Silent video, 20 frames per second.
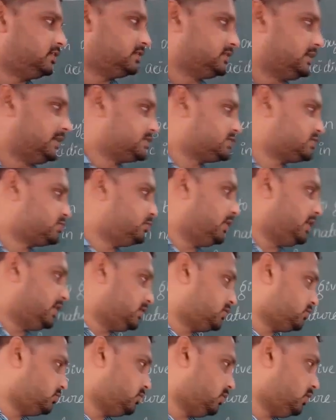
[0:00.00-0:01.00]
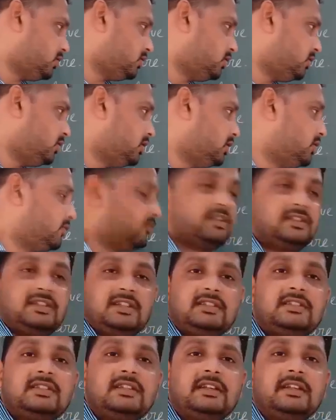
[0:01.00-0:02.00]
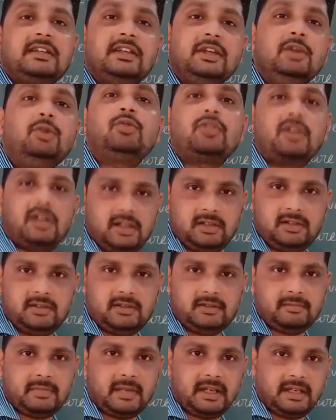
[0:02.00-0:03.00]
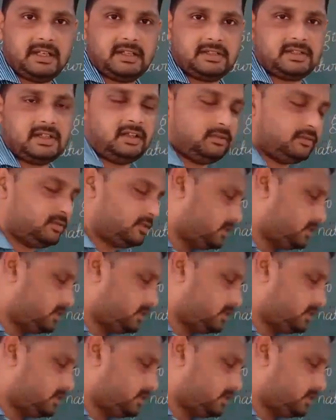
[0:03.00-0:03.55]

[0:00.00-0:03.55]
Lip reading: that is 2N2O, which is neutral by nature.